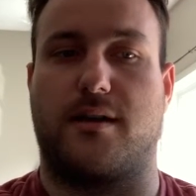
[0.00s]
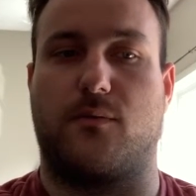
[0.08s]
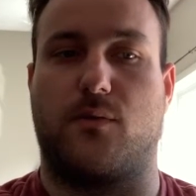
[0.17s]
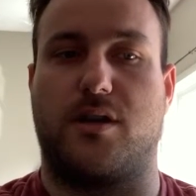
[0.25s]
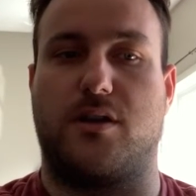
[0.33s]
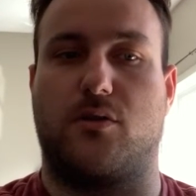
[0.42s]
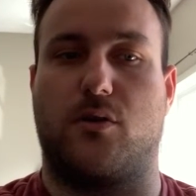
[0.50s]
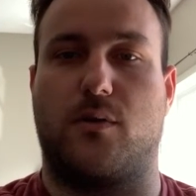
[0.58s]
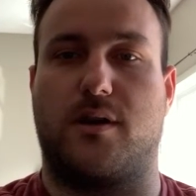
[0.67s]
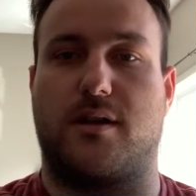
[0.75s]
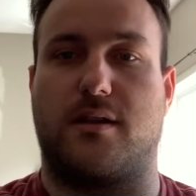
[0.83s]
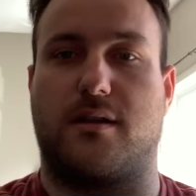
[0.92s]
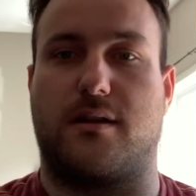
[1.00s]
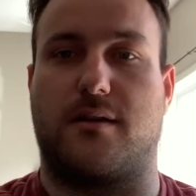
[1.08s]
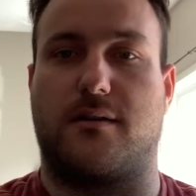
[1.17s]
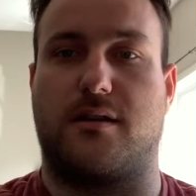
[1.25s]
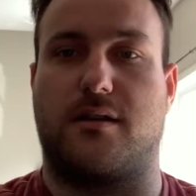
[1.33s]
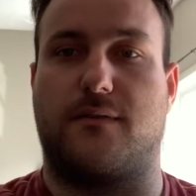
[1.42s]
when you go into
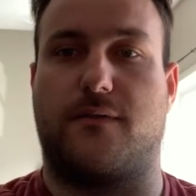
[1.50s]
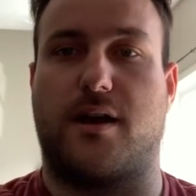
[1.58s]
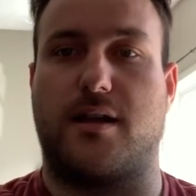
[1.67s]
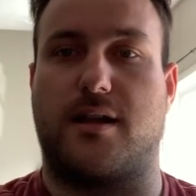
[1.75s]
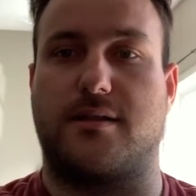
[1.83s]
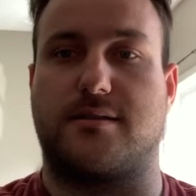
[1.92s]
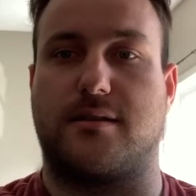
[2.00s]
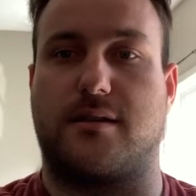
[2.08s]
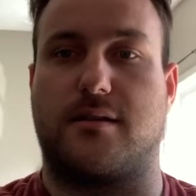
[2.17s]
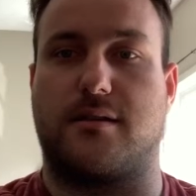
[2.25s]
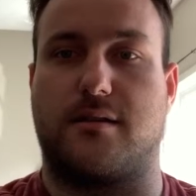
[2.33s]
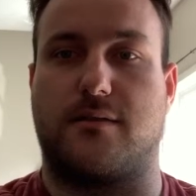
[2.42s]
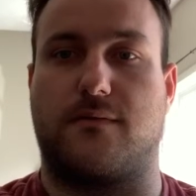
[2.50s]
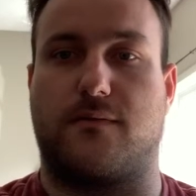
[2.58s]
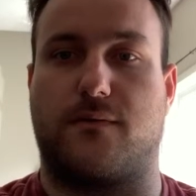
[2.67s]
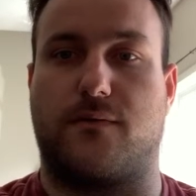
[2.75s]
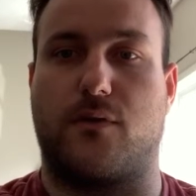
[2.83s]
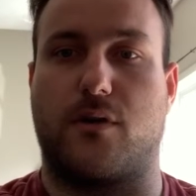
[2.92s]
the financing
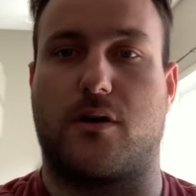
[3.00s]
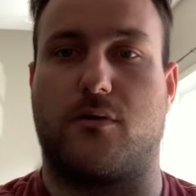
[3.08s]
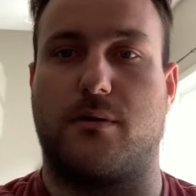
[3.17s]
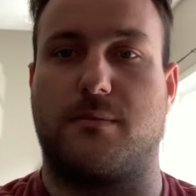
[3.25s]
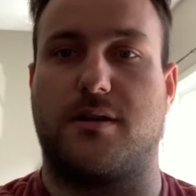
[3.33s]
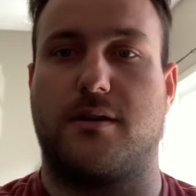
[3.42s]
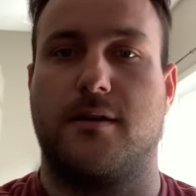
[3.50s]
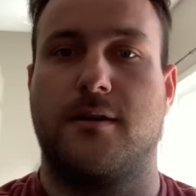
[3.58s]
for equipment,